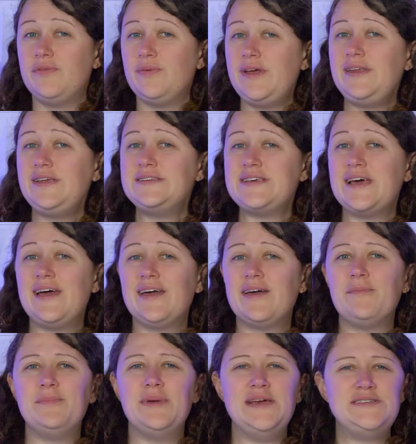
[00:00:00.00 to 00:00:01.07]
3D
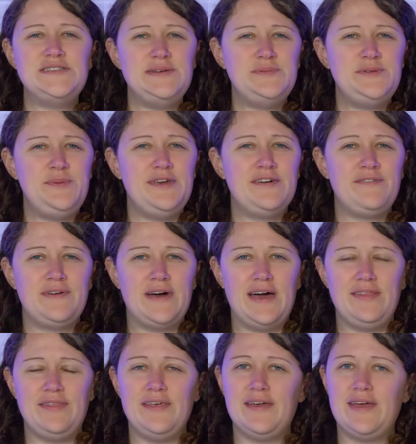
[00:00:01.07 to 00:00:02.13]
tech may seem to be a
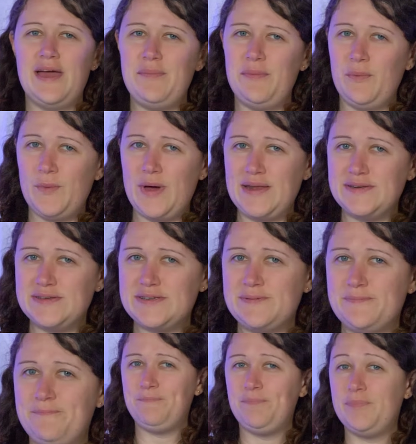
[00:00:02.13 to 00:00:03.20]
fad that came and went,
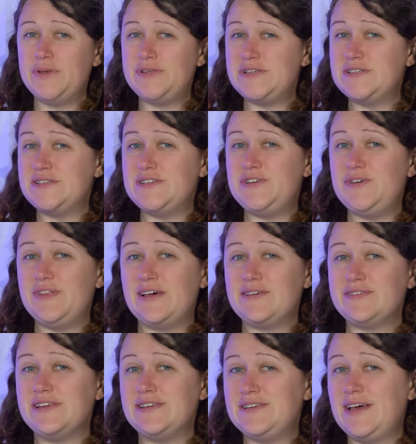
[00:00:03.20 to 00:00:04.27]
but since the
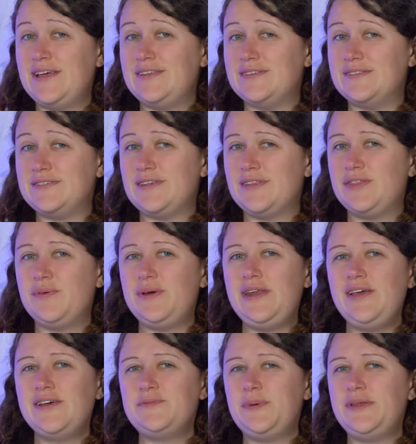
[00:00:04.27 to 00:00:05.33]
2010s,
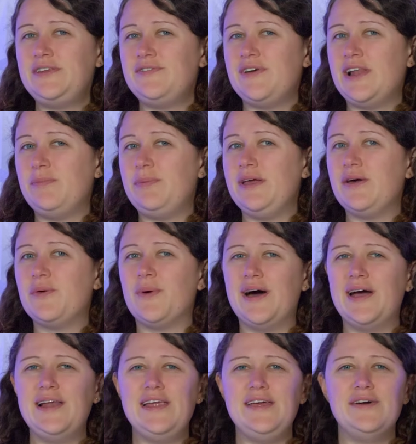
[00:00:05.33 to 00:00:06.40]
3D has been developing
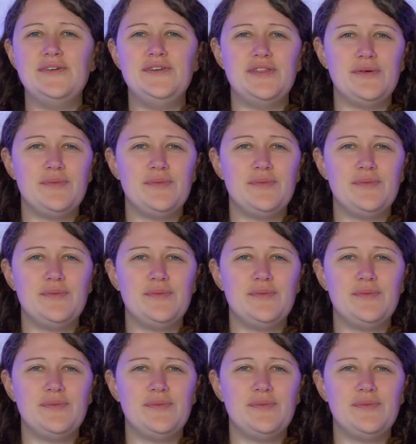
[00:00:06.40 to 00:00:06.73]
quietly under the